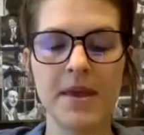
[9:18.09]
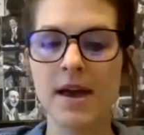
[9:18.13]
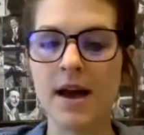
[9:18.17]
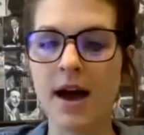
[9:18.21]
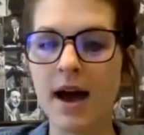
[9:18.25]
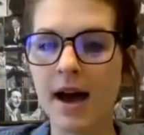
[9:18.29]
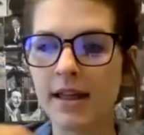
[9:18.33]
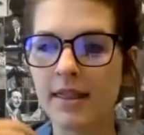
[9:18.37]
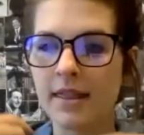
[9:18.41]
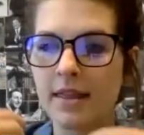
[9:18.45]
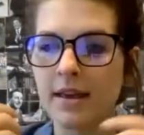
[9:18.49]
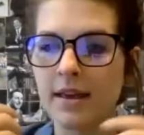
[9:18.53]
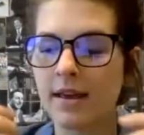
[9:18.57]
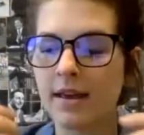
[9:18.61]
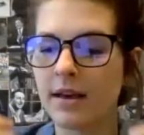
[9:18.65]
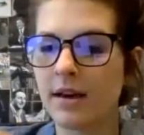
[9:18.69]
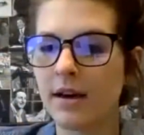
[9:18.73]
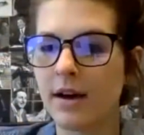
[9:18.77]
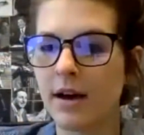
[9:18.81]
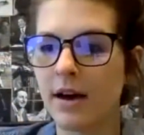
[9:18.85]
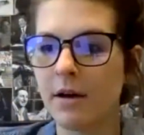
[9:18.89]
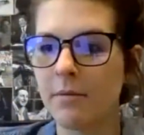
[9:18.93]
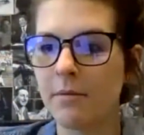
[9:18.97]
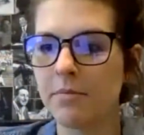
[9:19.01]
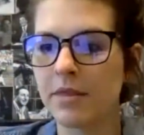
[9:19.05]
I think
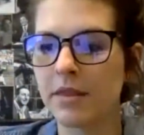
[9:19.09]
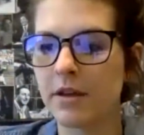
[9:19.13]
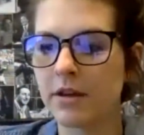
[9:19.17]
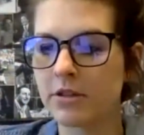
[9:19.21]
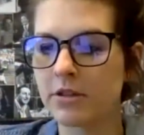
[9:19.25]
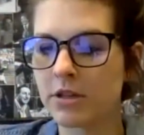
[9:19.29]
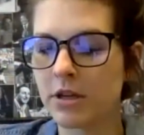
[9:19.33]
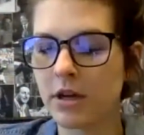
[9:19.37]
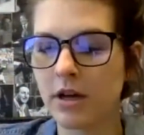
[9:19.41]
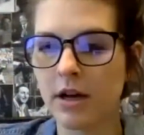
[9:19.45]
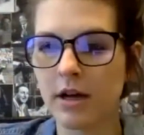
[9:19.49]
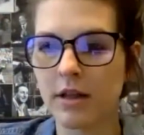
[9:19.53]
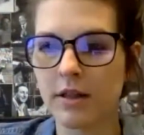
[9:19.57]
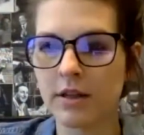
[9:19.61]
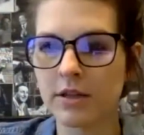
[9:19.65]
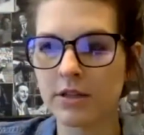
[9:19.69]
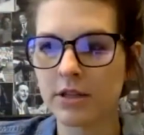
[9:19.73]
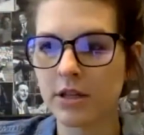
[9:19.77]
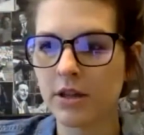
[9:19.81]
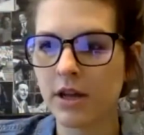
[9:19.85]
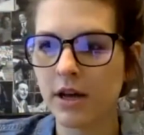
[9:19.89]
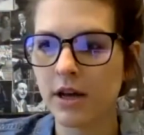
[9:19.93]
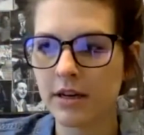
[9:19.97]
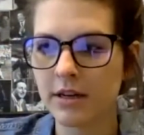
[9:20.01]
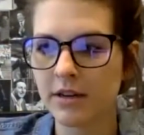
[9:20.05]
um, there's there's a
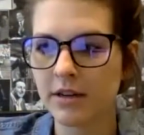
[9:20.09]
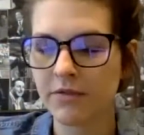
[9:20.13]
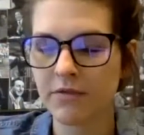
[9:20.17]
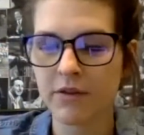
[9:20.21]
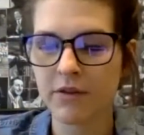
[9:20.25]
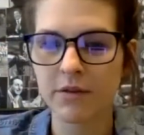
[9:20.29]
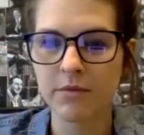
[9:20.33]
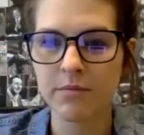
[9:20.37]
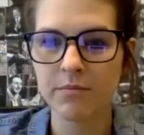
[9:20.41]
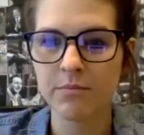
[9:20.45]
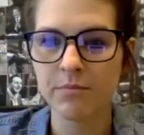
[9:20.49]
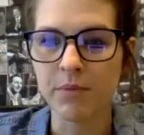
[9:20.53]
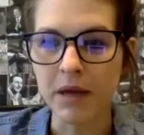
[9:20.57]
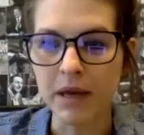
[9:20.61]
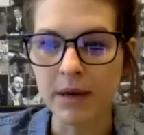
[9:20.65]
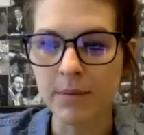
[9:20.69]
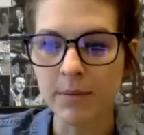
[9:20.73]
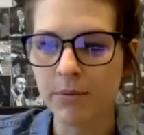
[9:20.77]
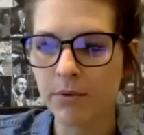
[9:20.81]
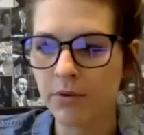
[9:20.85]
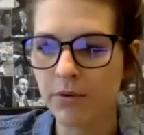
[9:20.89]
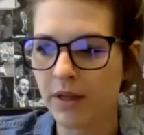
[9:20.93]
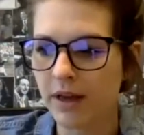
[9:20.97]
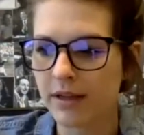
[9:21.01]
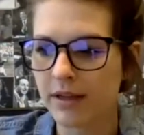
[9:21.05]
lot of different
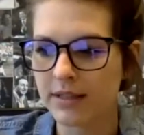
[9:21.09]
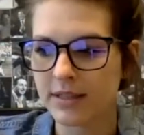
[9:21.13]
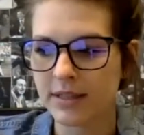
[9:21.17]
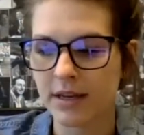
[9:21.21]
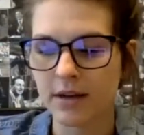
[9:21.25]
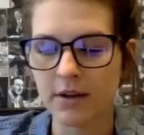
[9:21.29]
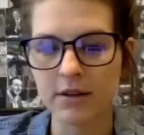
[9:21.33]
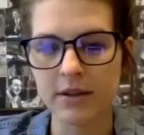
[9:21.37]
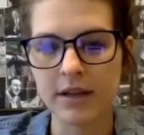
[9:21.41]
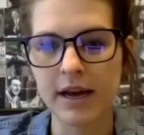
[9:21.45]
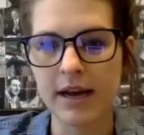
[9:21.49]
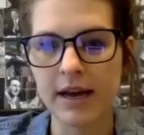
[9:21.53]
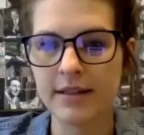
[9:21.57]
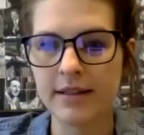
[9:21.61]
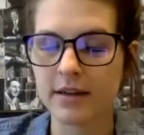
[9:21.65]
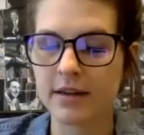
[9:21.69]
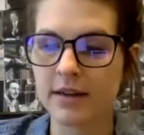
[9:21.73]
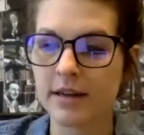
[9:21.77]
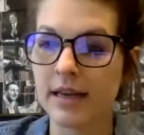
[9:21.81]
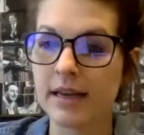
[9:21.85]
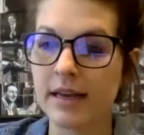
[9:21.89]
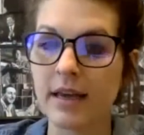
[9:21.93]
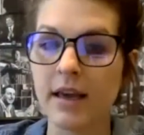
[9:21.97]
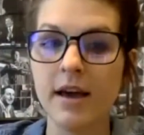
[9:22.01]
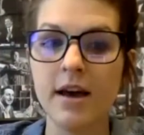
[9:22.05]
people that sell online that are
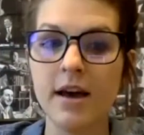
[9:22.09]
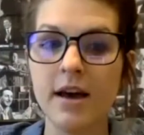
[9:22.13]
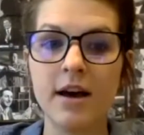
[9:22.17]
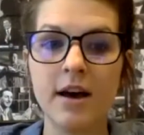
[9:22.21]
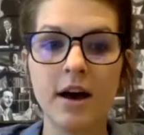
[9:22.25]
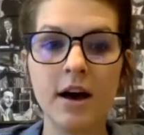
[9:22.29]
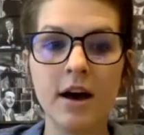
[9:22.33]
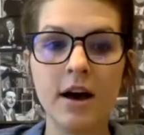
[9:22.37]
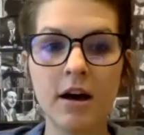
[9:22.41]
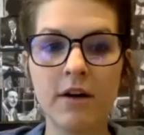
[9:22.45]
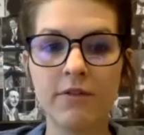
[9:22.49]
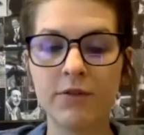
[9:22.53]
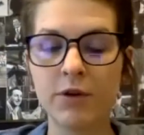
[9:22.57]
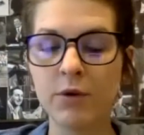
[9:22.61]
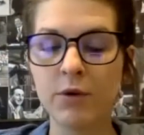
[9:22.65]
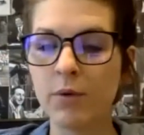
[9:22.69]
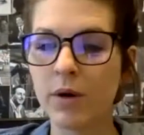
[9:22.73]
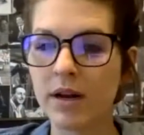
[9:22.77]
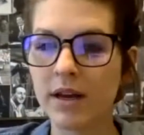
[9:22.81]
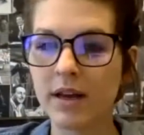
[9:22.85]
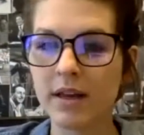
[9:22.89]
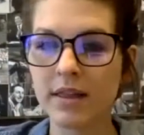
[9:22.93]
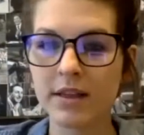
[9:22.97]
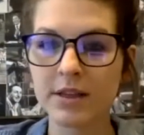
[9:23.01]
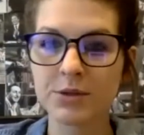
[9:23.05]
like, oh, if you want to
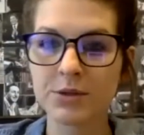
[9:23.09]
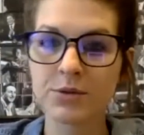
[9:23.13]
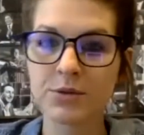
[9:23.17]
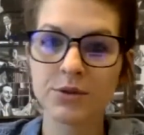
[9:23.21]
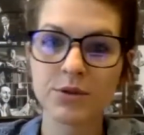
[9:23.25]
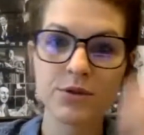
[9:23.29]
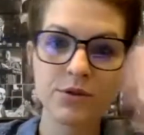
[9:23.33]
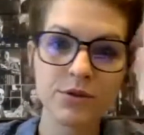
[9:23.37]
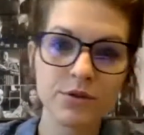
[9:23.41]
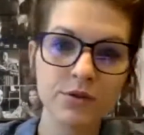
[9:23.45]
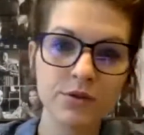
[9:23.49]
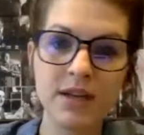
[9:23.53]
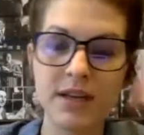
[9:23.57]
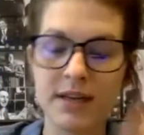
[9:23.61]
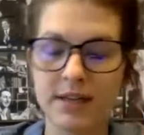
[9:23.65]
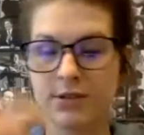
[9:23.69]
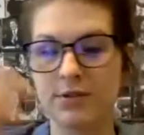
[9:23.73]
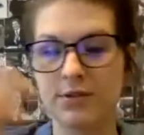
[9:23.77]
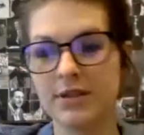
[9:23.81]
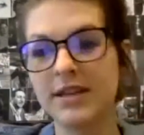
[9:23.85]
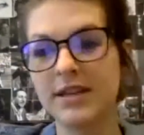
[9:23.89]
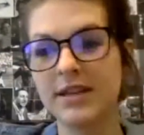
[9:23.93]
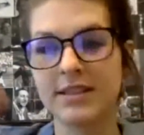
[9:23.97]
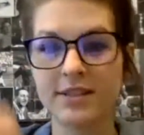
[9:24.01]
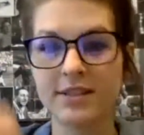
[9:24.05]
get this result, do this or
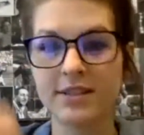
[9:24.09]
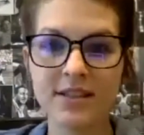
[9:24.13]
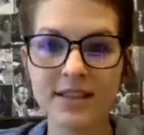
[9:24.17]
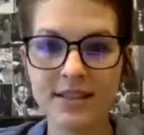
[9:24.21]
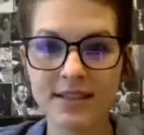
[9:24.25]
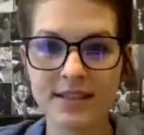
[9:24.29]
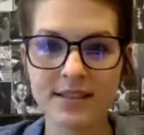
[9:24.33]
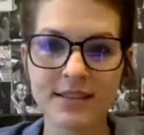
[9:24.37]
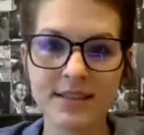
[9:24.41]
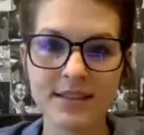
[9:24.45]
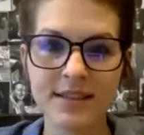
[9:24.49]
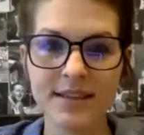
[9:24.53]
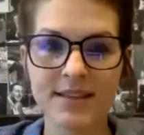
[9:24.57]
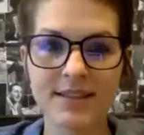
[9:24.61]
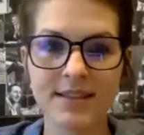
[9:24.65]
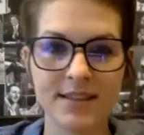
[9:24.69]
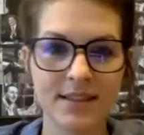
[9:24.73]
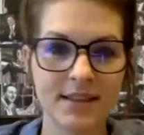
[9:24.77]
this or this or this.